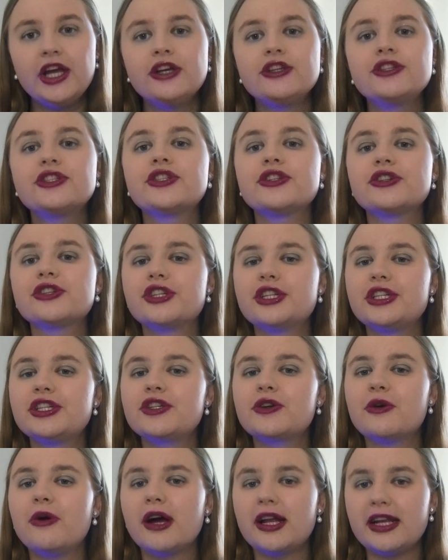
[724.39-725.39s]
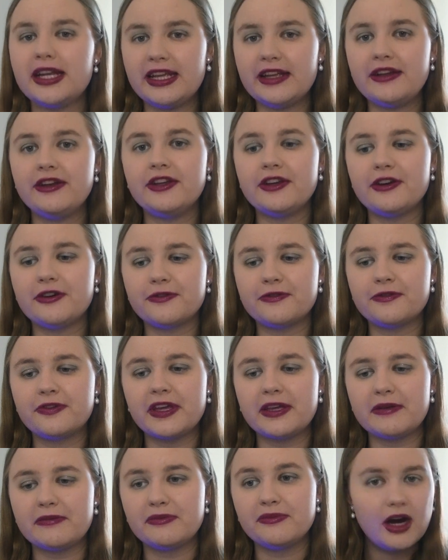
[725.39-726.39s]
So she's quite needy of
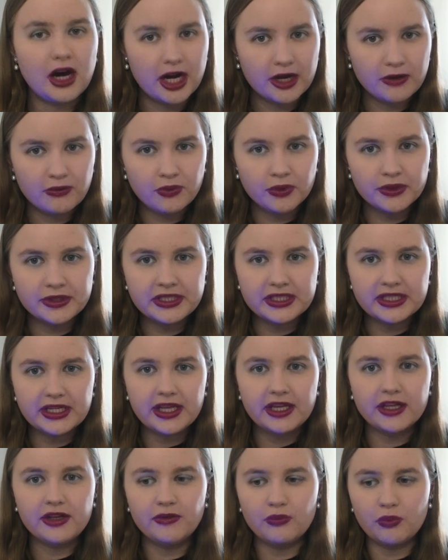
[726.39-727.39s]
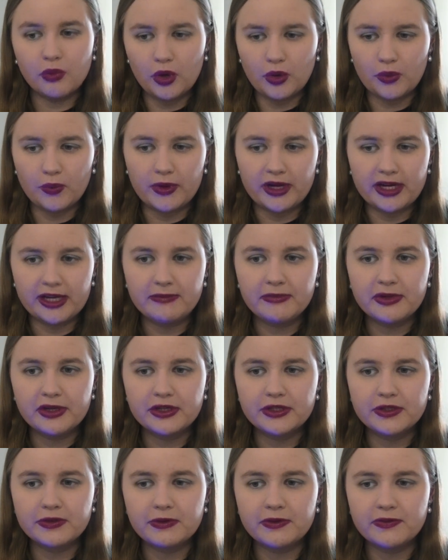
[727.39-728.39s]
him. I wonder in what way,
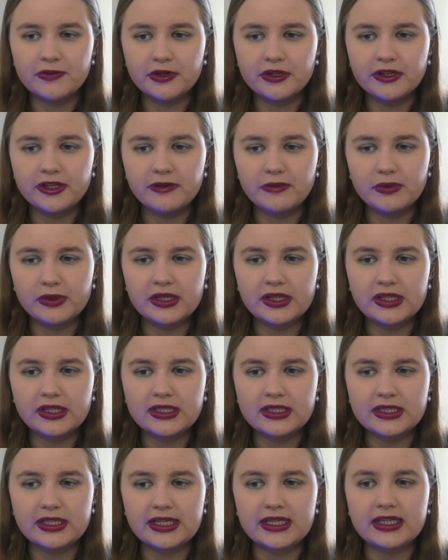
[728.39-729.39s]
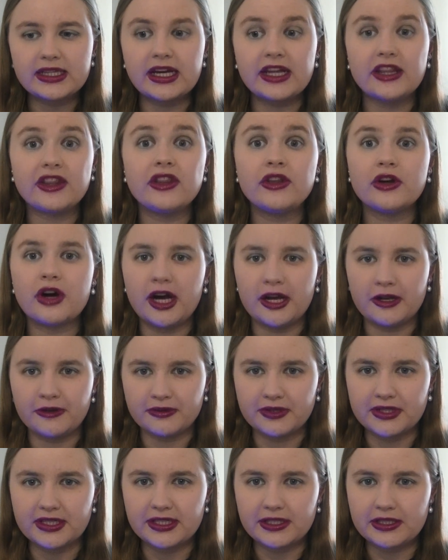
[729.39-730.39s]
because we've only really seen that
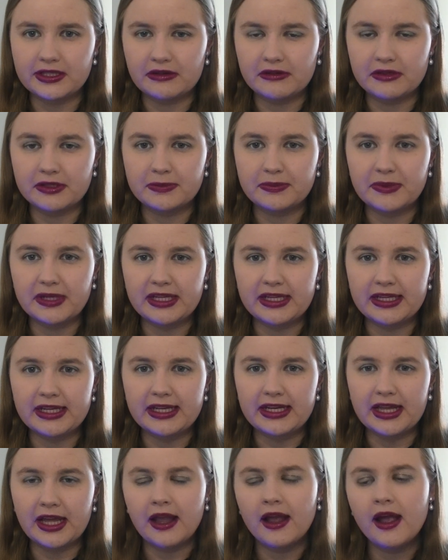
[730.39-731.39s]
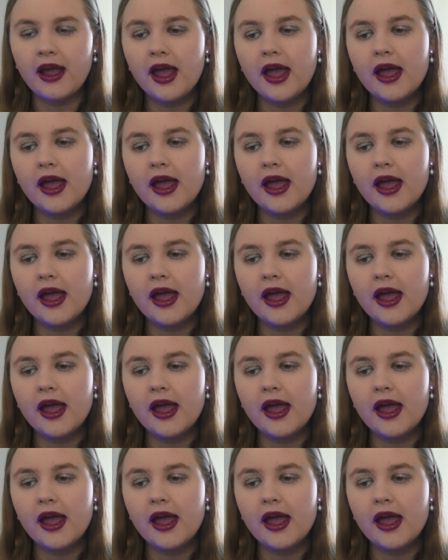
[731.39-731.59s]
Niall sees her as being needy.